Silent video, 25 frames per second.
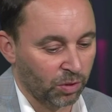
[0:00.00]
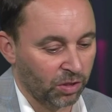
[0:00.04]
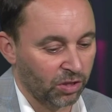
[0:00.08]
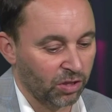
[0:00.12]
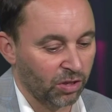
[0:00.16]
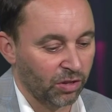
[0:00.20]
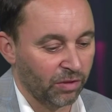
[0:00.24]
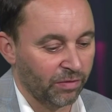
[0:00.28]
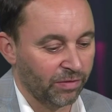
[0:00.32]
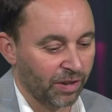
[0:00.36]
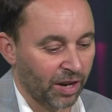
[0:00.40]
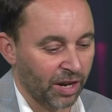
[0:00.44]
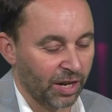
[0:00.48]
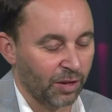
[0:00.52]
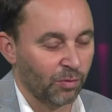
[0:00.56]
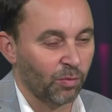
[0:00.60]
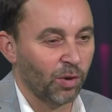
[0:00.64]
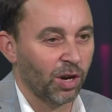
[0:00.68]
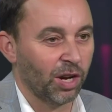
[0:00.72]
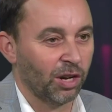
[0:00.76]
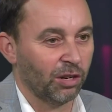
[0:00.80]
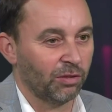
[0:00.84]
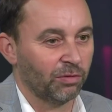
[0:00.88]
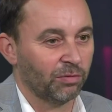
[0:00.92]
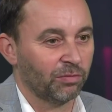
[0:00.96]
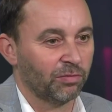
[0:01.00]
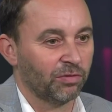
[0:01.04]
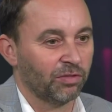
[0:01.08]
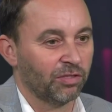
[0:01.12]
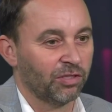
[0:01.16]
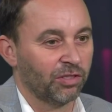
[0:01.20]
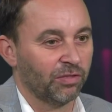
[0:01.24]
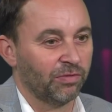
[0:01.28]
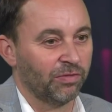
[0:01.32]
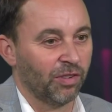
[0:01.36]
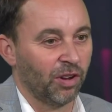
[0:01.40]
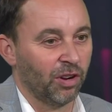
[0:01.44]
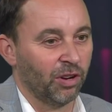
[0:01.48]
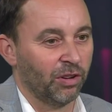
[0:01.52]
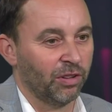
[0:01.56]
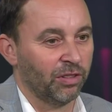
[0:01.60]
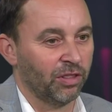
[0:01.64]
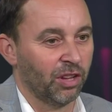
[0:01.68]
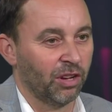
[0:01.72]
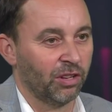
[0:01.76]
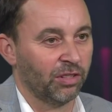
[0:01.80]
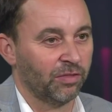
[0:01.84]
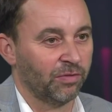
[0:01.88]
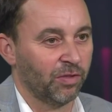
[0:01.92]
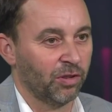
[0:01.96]
would do very well to follow in
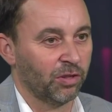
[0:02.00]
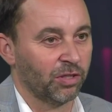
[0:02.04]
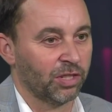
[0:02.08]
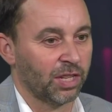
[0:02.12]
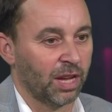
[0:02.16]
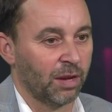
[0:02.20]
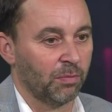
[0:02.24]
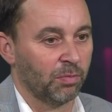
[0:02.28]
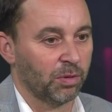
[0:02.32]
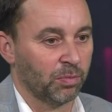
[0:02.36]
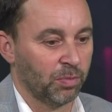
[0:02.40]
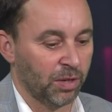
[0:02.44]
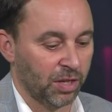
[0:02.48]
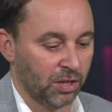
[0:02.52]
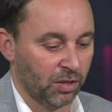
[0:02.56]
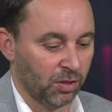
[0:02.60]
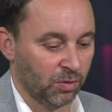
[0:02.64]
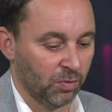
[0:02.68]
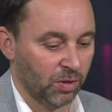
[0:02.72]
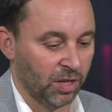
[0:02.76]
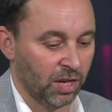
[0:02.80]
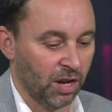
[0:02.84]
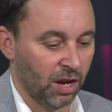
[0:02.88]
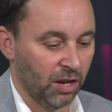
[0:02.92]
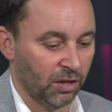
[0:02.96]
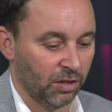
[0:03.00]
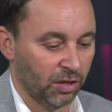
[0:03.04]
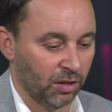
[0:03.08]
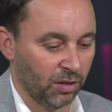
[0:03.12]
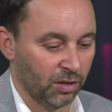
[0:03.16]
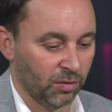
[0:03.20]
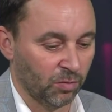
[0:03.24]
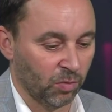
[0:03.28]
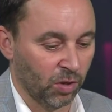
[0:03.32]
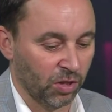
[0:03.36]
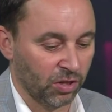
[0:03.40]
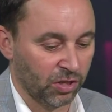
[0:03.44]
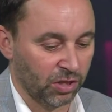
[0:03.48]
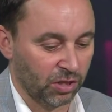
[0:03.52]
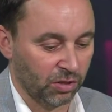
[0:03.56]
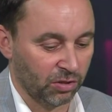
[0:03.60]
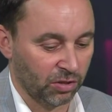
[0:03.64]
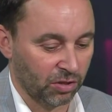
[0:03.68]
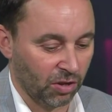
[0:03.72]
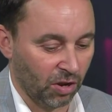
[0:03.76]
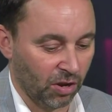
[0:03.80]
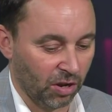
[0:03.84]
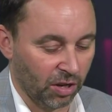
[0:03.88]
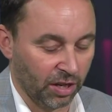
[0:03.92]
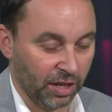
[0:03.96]
those footsteps because we know that once you
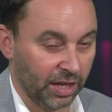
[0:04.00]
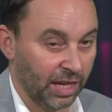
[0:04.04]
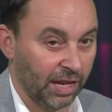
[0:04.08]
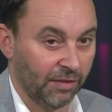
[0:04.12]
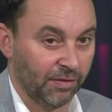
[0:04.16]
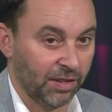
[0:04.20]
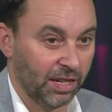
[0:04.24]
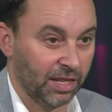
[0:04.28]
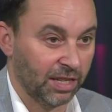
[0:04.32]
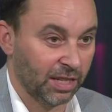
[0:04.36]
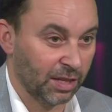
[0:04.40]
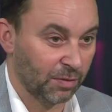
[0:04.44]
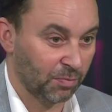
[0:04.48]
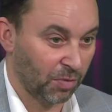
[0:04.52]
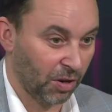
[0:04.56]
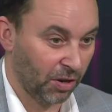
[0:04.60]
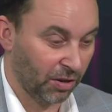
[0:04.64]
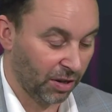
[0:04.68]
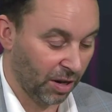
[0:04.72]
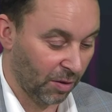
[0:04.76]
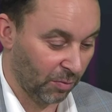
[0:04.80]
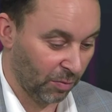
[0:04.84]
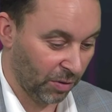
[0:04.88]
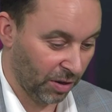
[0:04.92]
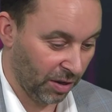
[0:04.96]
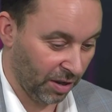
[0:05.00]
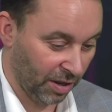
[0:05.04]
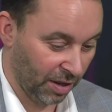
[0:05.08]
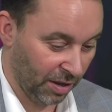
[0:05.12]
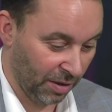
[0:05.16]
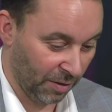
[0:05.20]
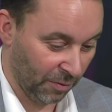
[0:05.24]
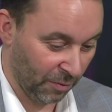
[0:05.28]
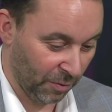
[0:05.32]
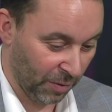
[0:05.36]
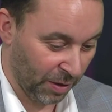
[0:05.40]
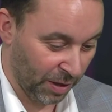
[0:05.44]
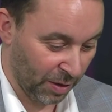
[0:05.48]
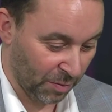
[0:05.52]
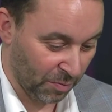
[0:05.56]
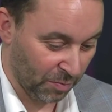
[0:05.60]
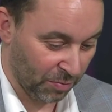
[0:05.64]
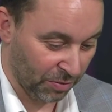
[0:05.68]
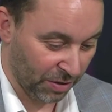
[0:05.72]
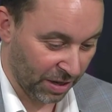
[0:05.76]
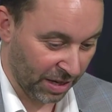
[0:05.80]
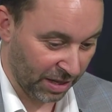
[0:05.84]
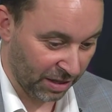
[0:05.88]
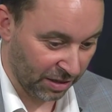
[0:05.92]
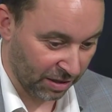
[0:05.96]
start, and even in this program, uh, we can
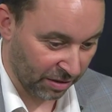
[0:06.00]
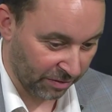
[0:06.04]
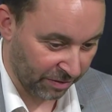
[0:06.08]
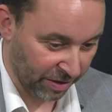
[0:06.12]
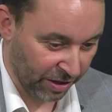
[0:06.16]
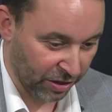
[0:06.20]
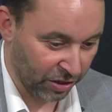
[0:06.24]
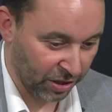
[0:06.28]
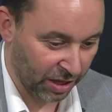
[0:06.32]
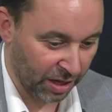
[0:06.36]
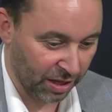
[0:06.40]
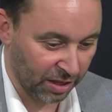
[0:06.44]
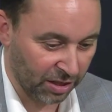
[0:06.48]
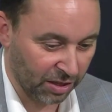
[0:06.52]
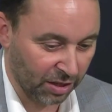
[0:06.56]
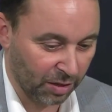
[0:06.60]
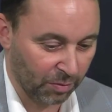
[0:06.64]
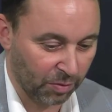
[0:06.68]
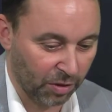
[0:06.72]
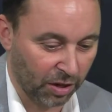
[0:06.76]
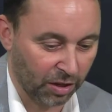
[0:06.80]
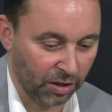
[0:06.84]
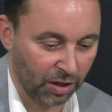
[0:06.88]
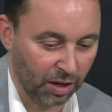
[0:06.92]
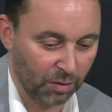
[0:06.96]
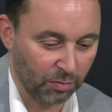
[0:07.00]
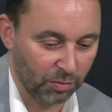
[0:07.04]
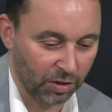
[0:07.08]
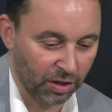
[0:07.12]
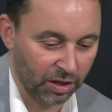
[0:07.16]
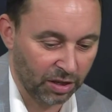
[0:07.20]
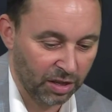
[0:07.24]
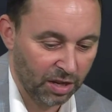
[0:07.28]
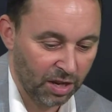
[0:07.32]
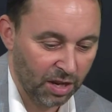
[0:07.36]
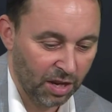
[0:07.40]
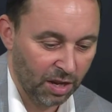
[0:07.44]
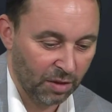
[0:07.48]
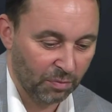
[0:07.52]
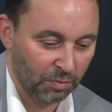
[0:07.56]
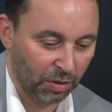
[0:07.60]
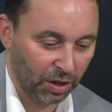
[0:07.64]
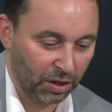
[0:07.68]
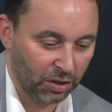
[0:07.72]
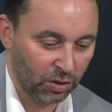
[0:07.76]
bring division into the program by, by